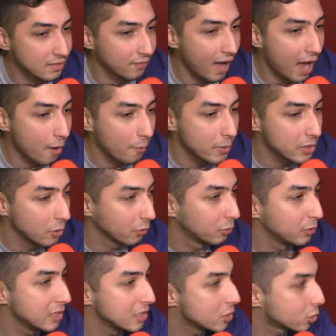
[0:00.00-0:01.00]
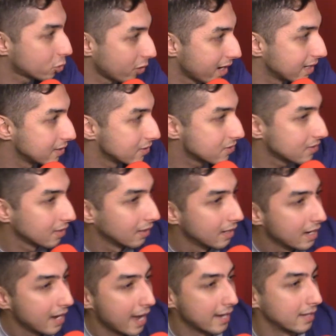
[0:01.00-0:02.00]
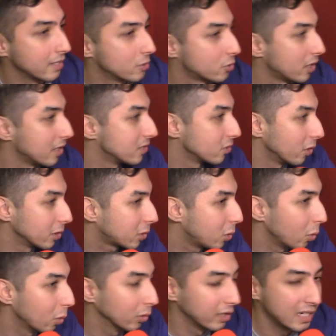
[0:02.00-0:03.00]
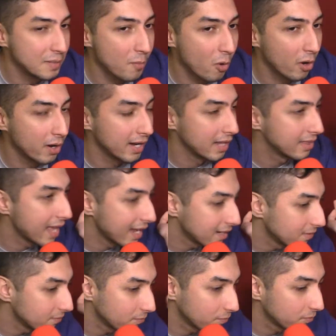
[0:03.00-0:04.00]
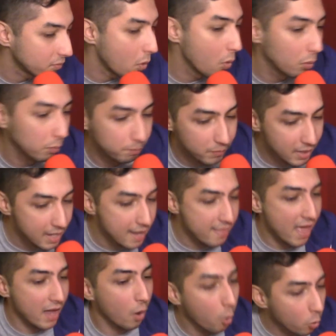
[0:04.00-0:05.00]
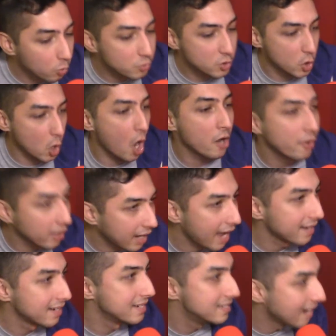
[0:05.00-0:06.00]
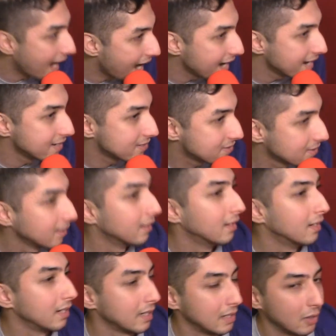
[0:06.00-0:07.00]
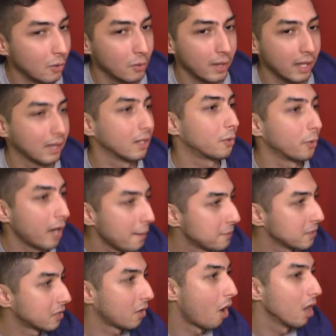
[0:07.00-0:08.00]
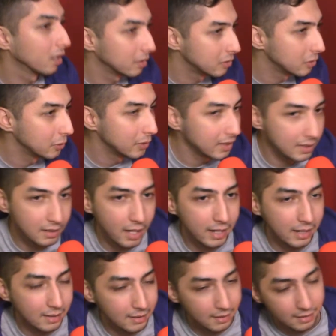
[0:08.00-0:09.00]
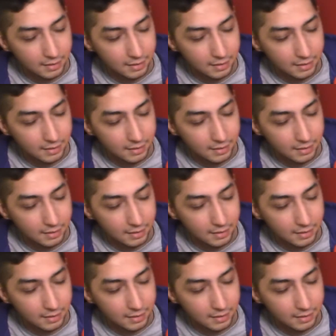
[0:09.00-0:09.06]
of how we go through these trends, and then the trends aren't cool anymore, and then that whole genre kind of dies. Yeah. Like look what happened to Call of Duty. Like